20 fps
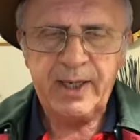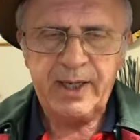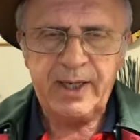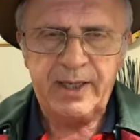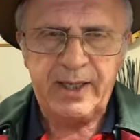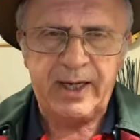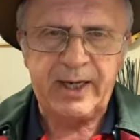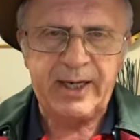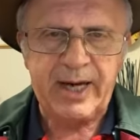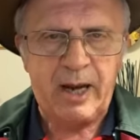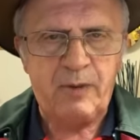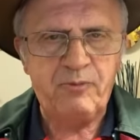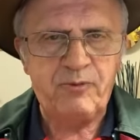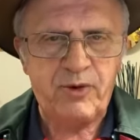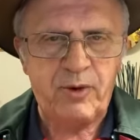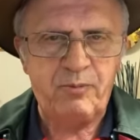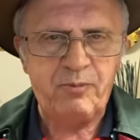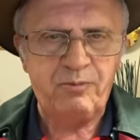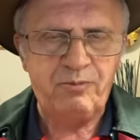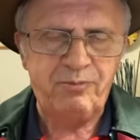they came
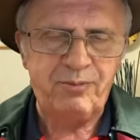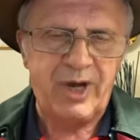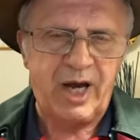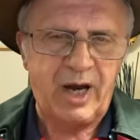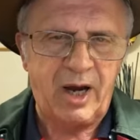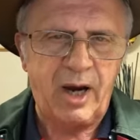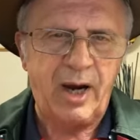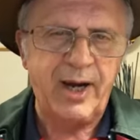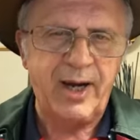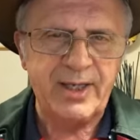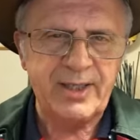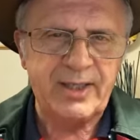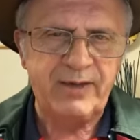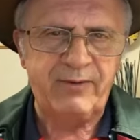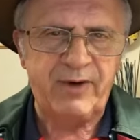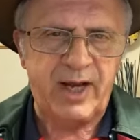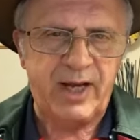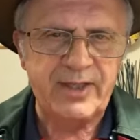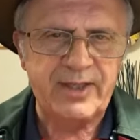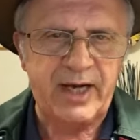from a higher
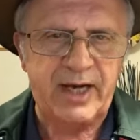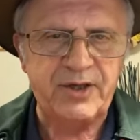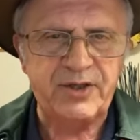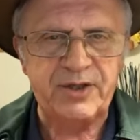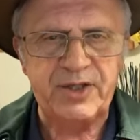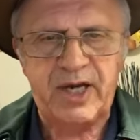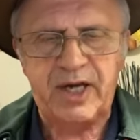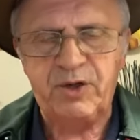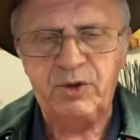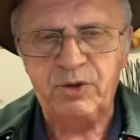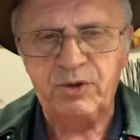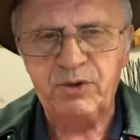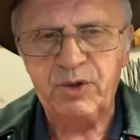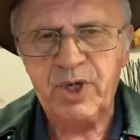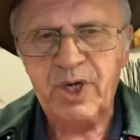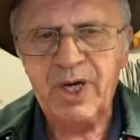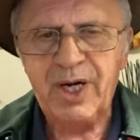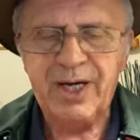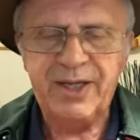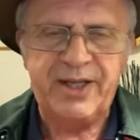civilization. They
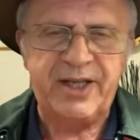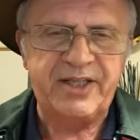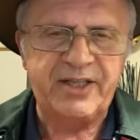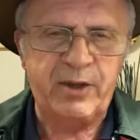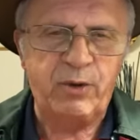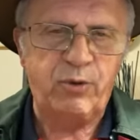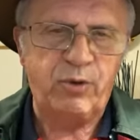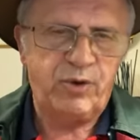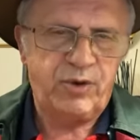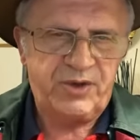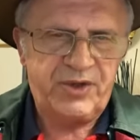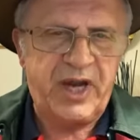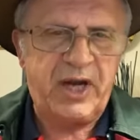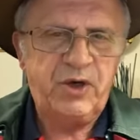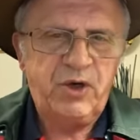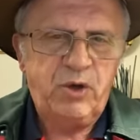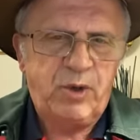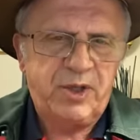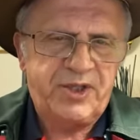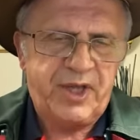knew that they
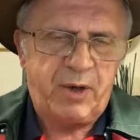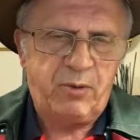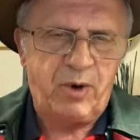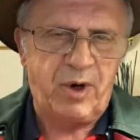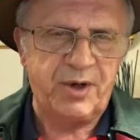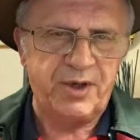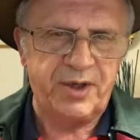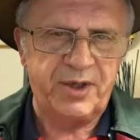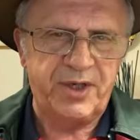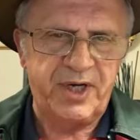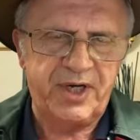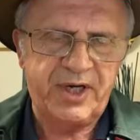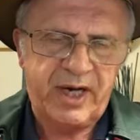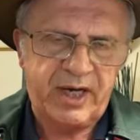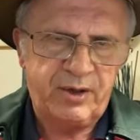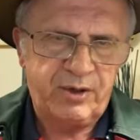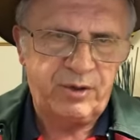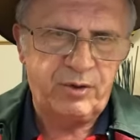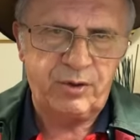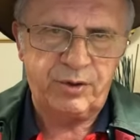knew what they wanted, and
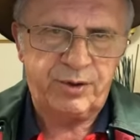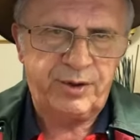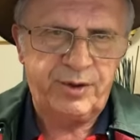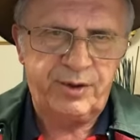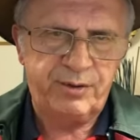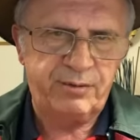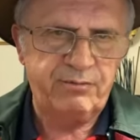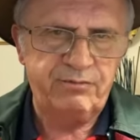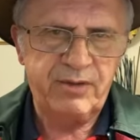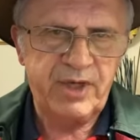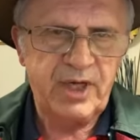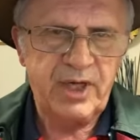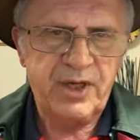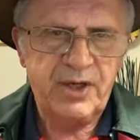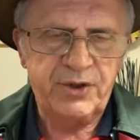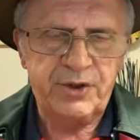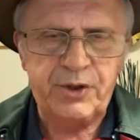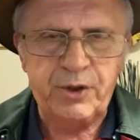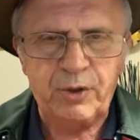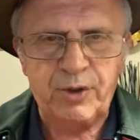they could
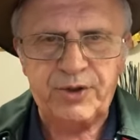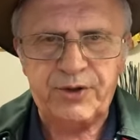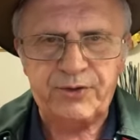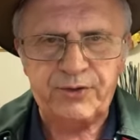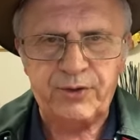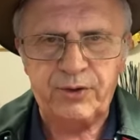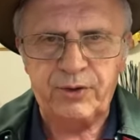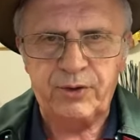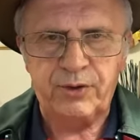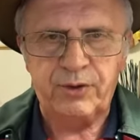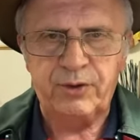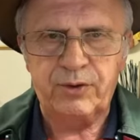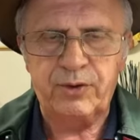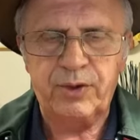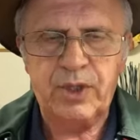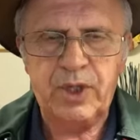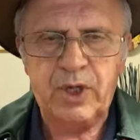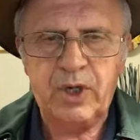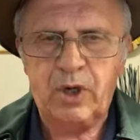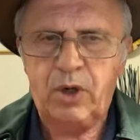do it
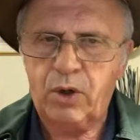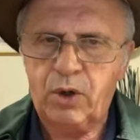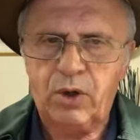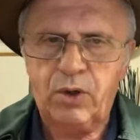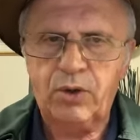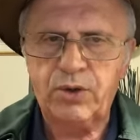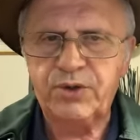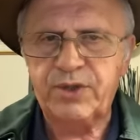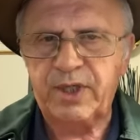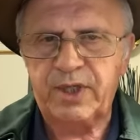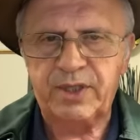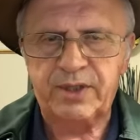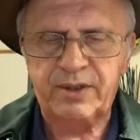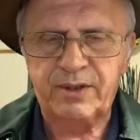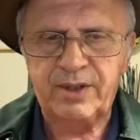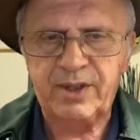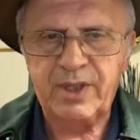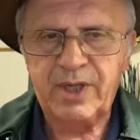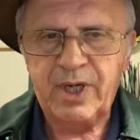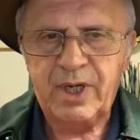through laws
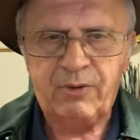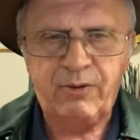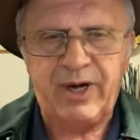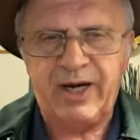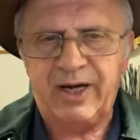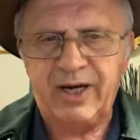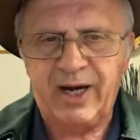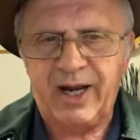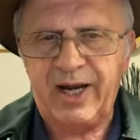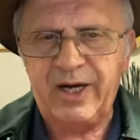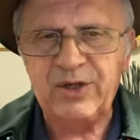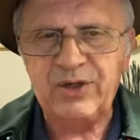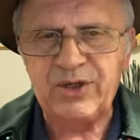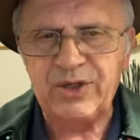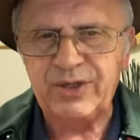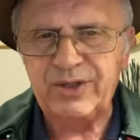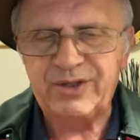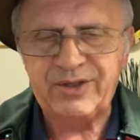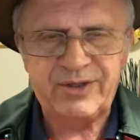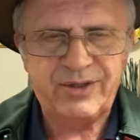and
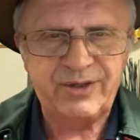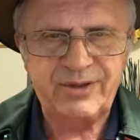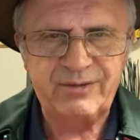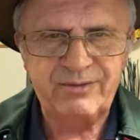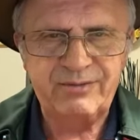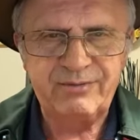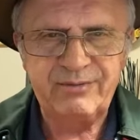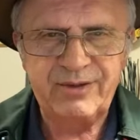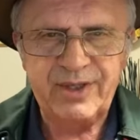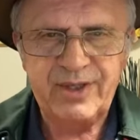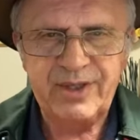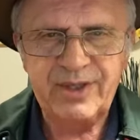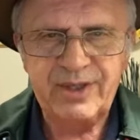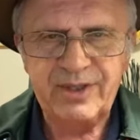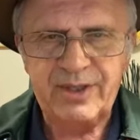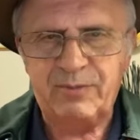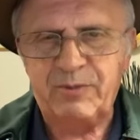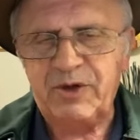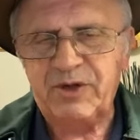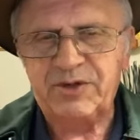regulations.
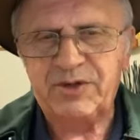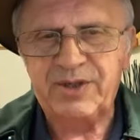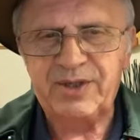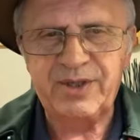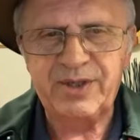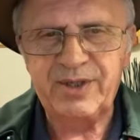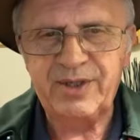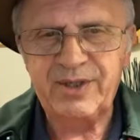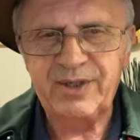The minute